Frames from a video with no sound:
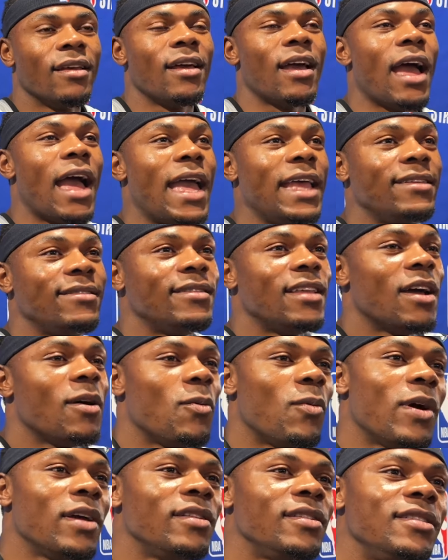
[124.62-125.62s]
I
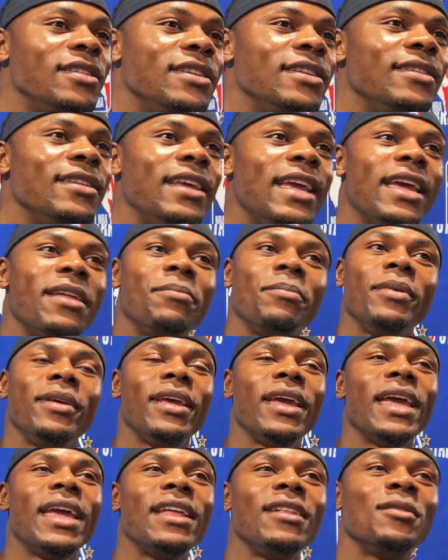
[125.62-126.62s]
started watching the
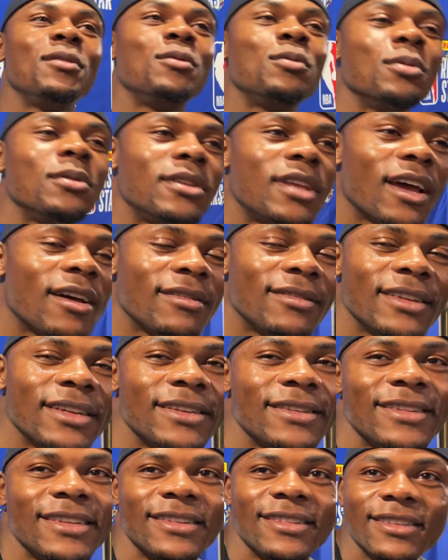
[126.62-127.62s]
NBA in
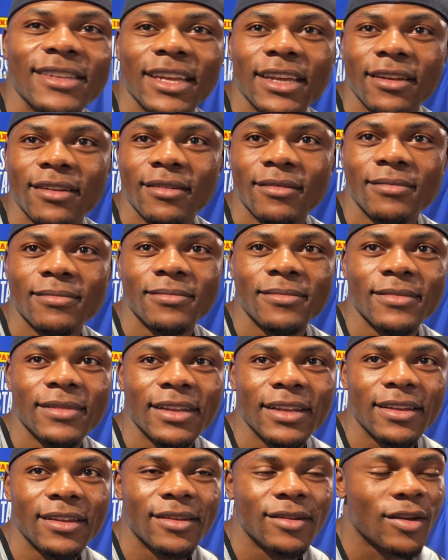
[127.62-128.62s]
2016.
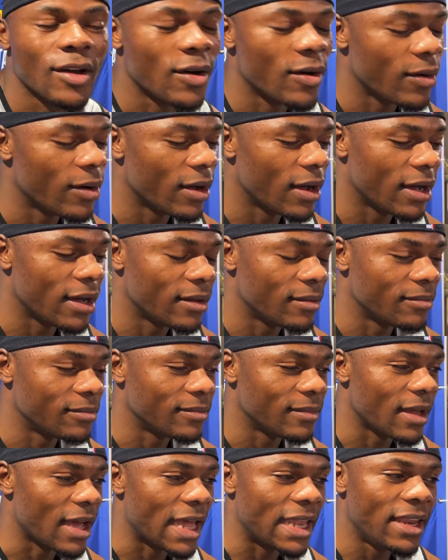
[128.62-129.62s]

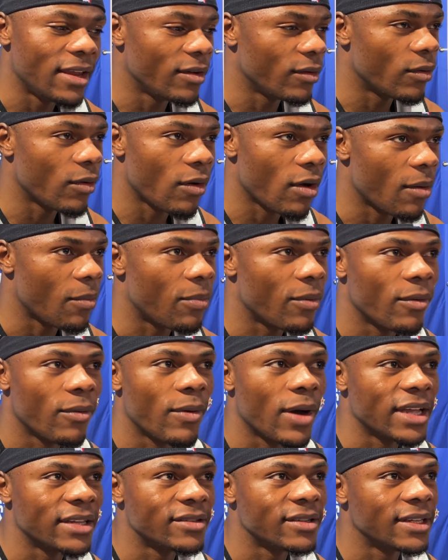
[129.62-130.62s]
So I didn't grow up
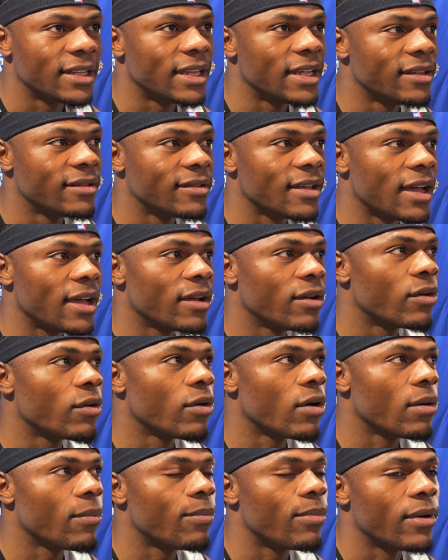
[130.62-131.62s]
watching this. I
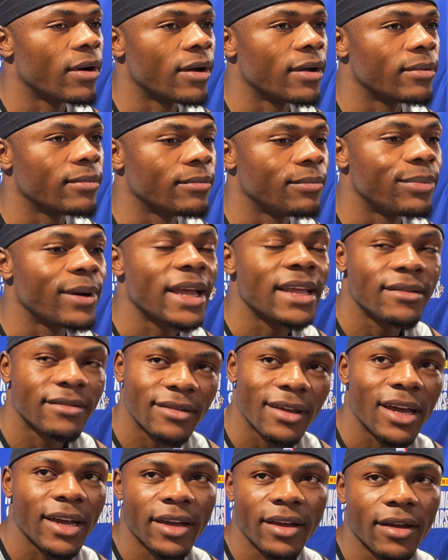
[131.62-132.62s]
grew up playing
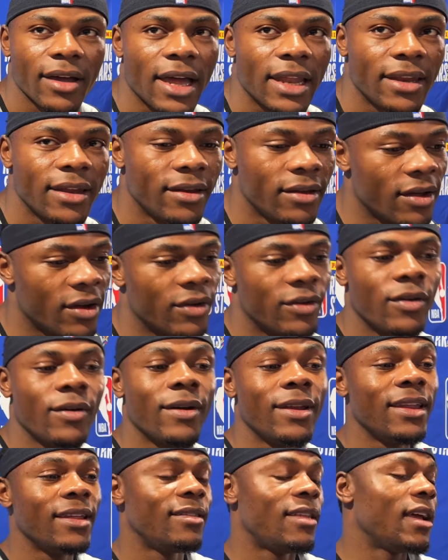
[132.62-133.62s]
soccer. I did not know
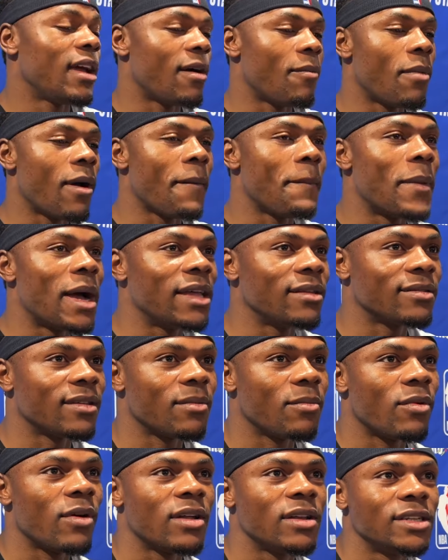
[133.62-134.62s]
anything about
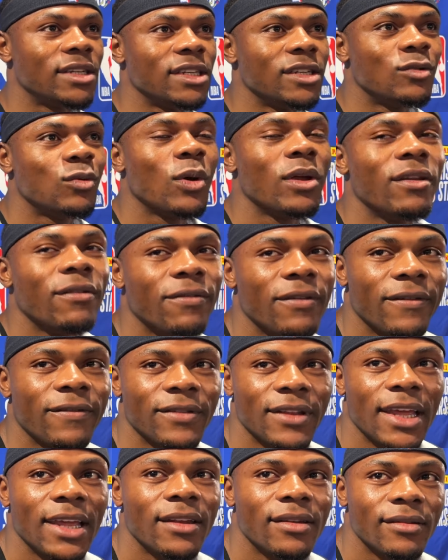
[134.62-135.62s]
basketball until
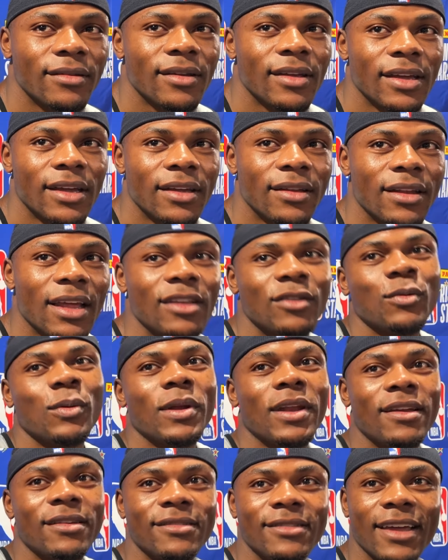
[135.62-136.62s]
2015. That's
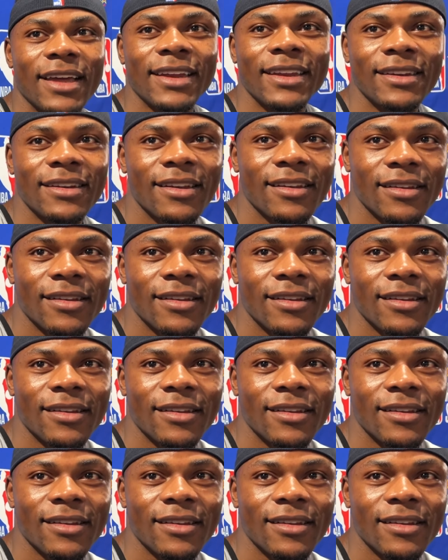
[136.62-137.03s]
when I started.